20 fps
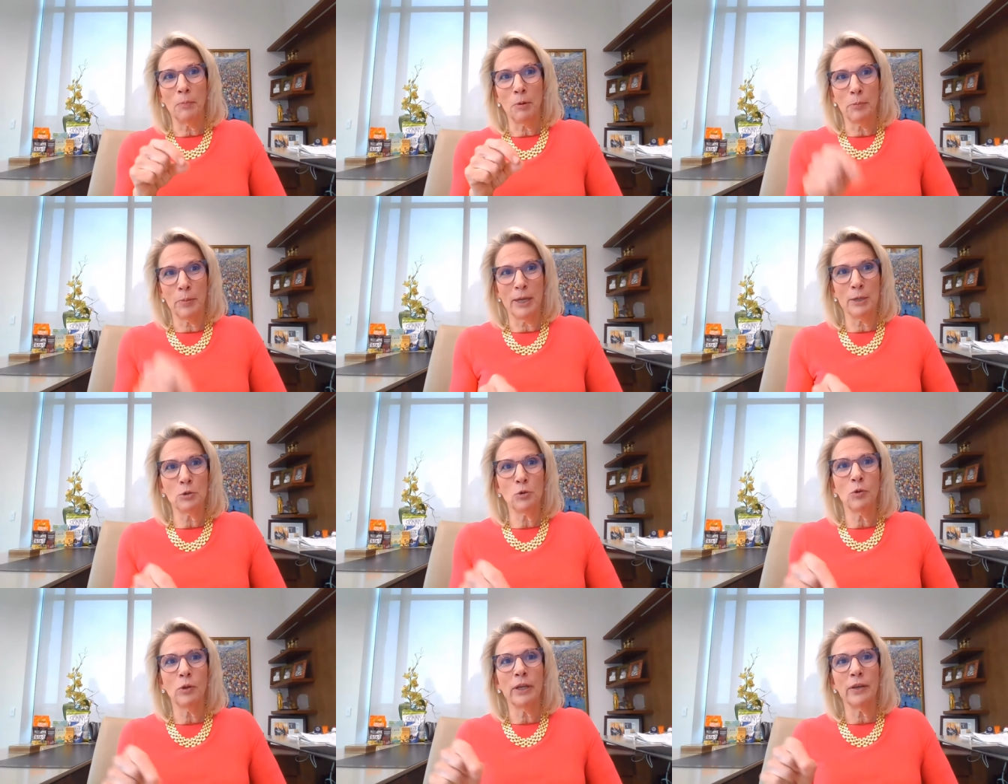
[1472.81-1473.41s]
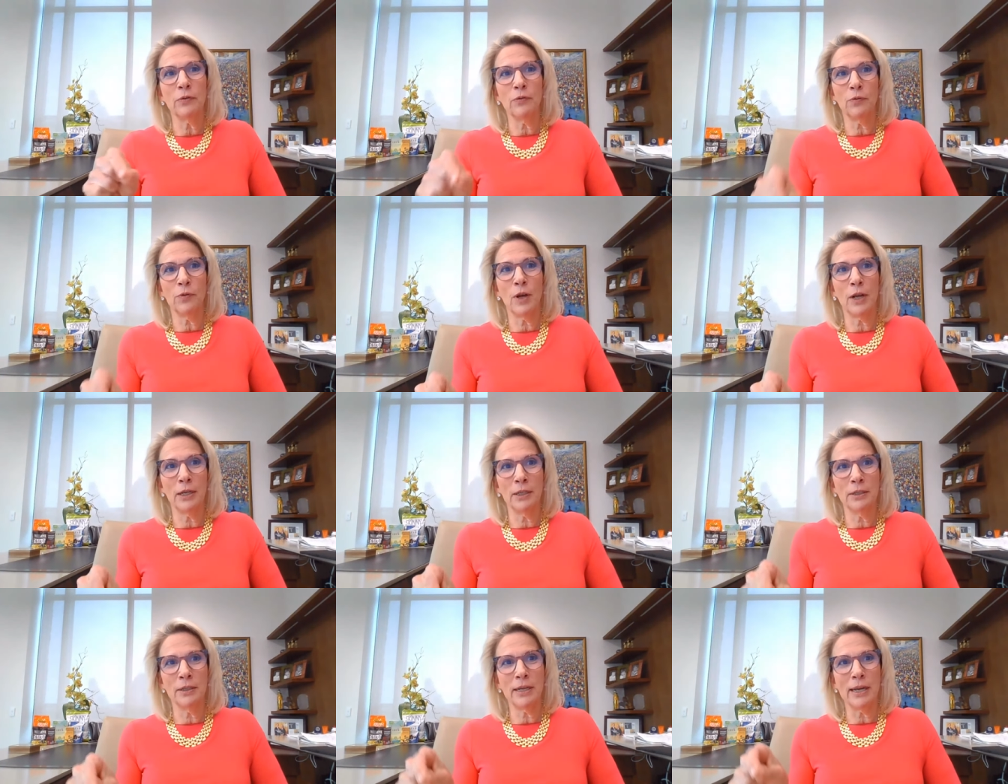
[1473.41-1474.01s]
perpetually
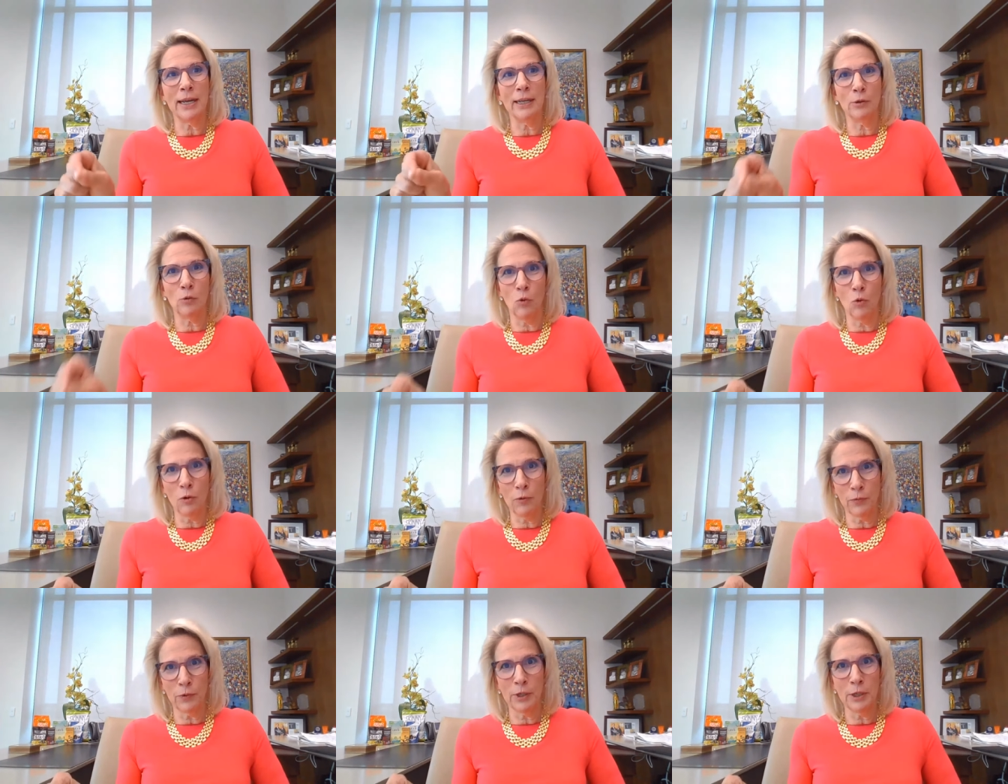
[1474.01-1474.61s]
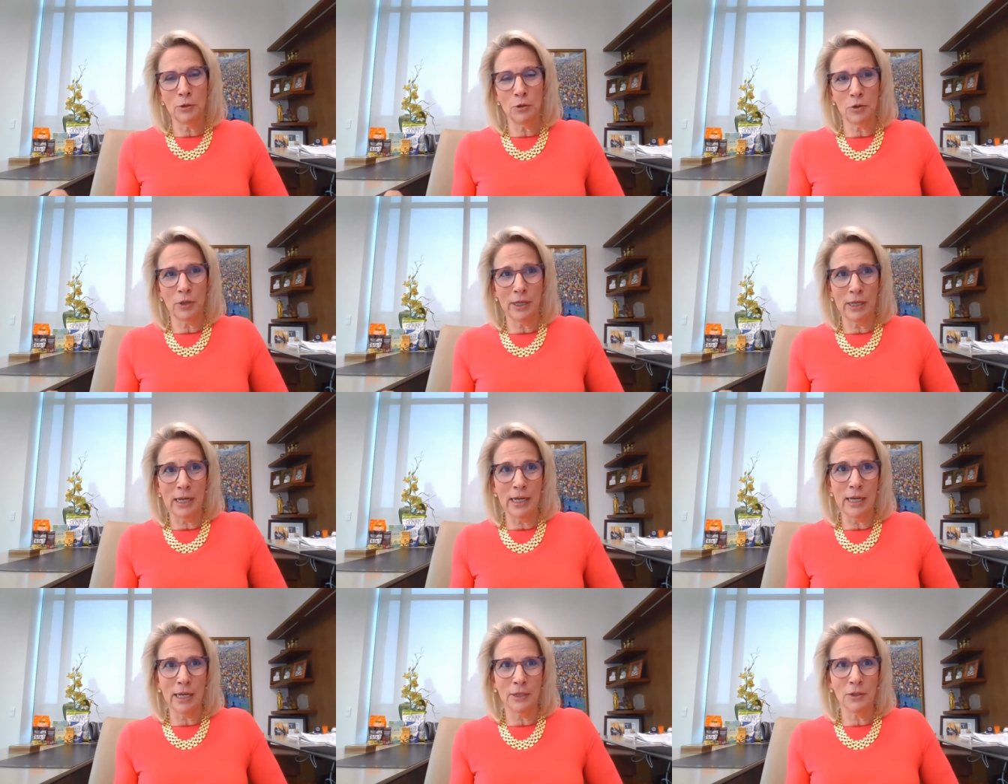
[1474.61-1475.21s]
fund an orphanage
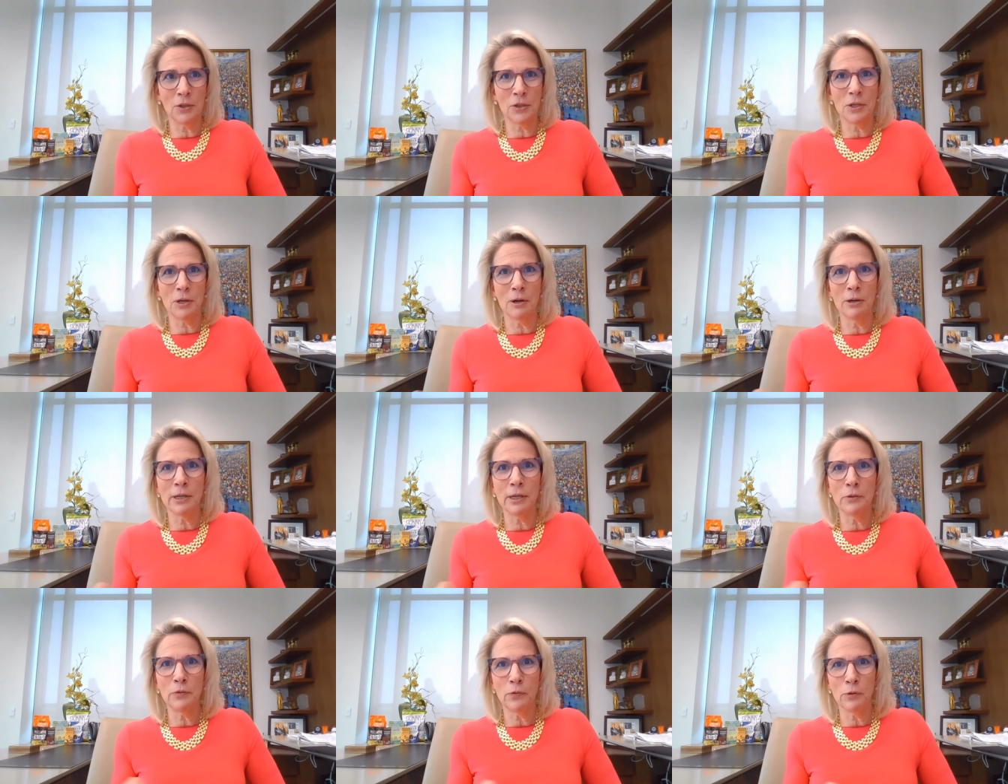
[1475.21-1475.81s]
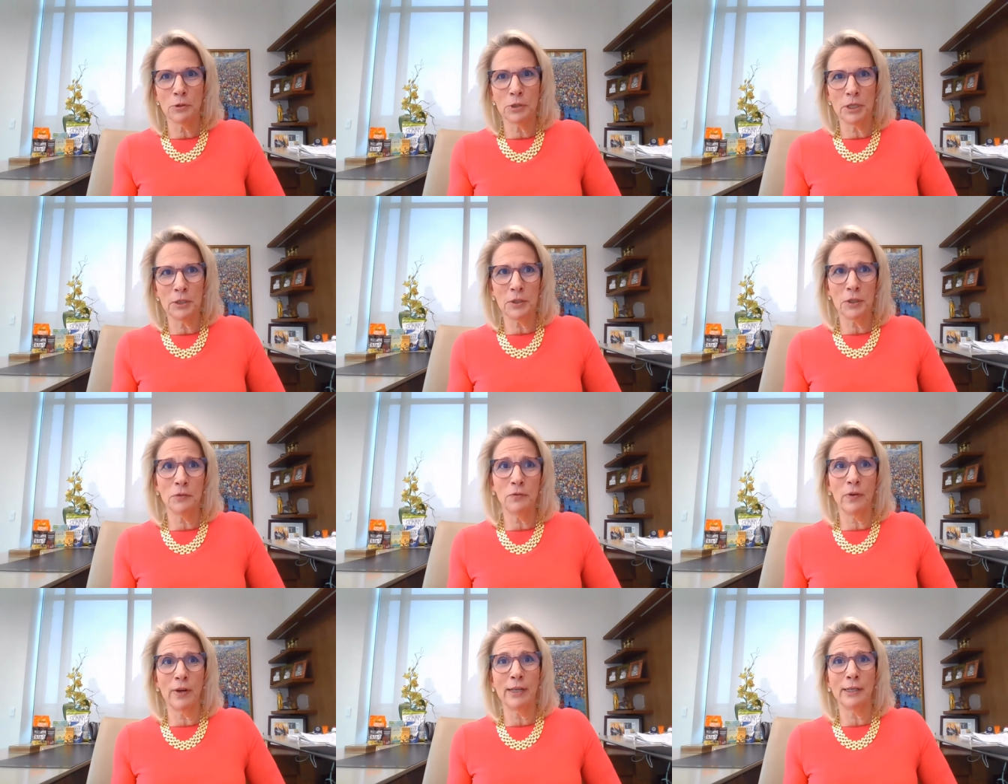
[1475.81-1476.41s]
that he had started for
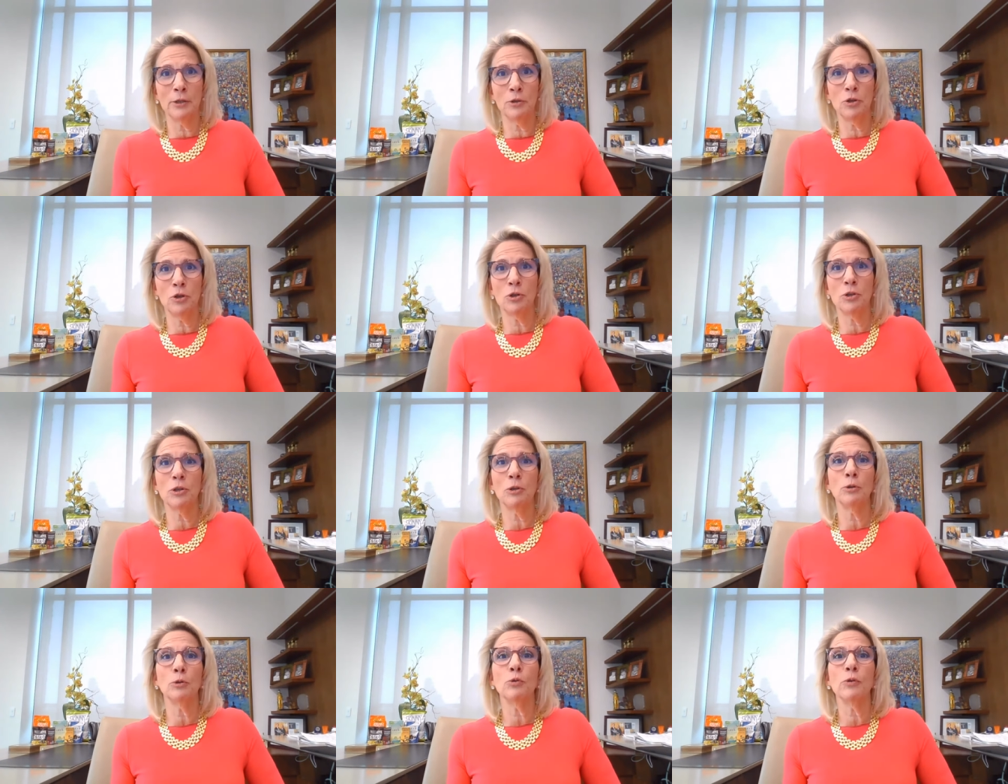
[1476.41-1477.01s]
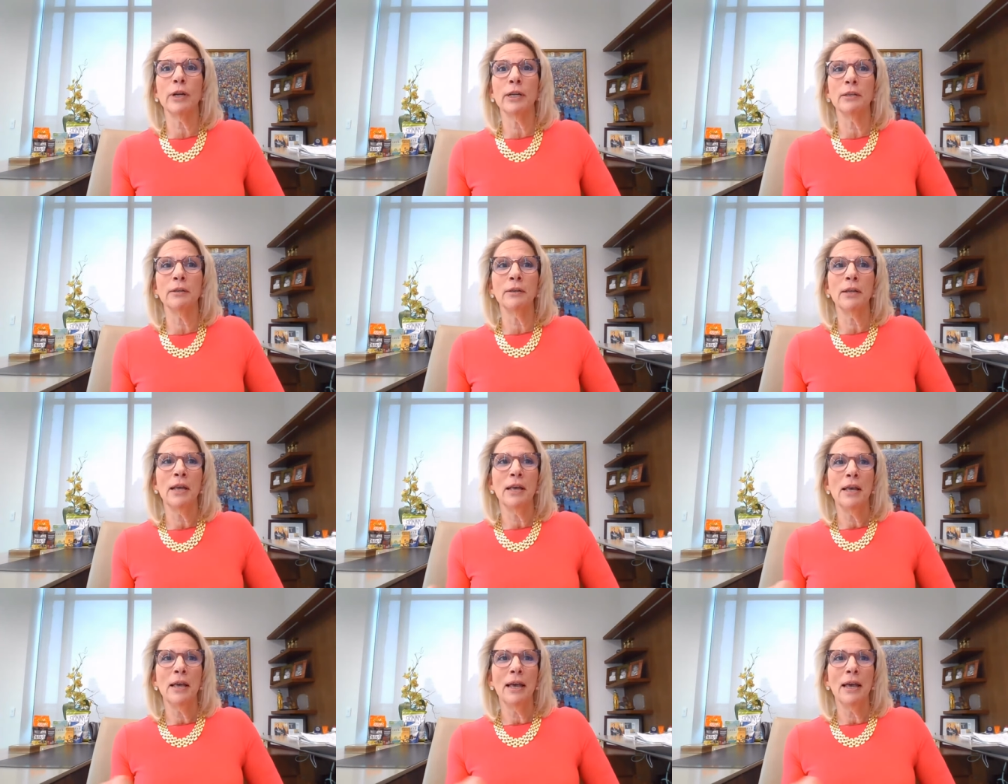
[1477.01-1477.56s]
disadvantaged children.